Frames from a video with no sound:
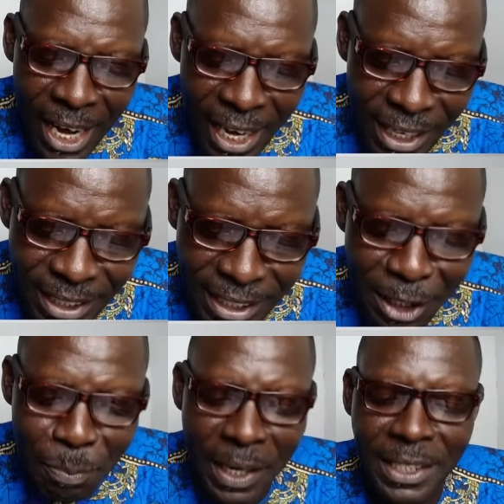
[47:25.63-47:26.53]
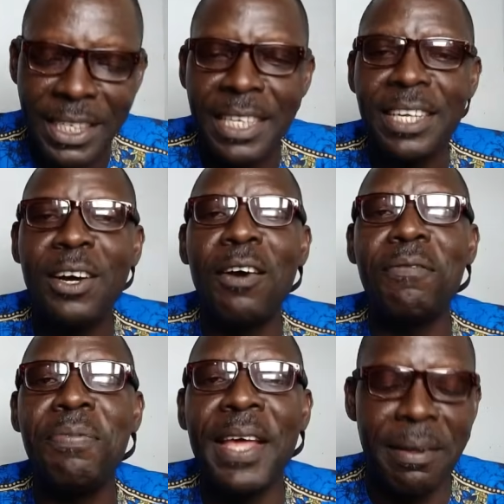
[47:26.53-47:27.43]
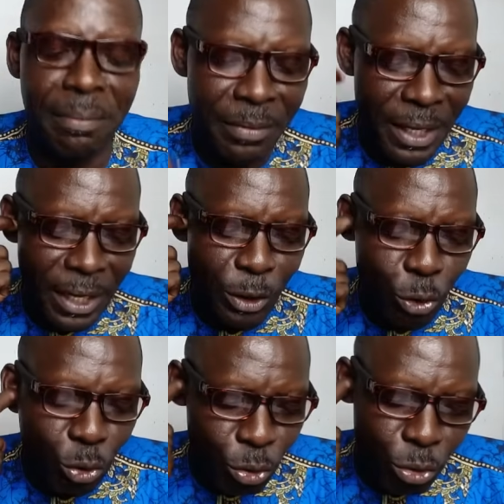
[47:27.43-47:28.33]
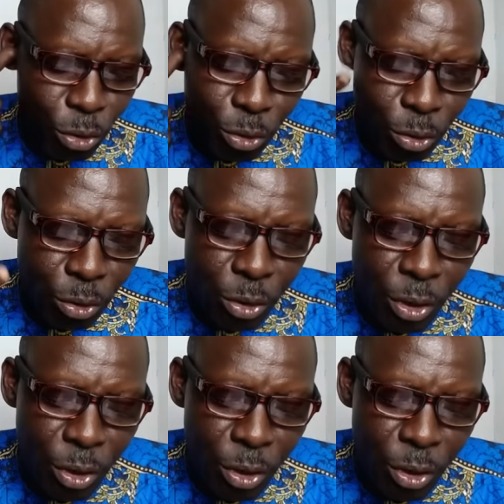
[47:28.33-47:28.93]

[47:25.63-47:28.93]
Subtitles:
it's expected of them to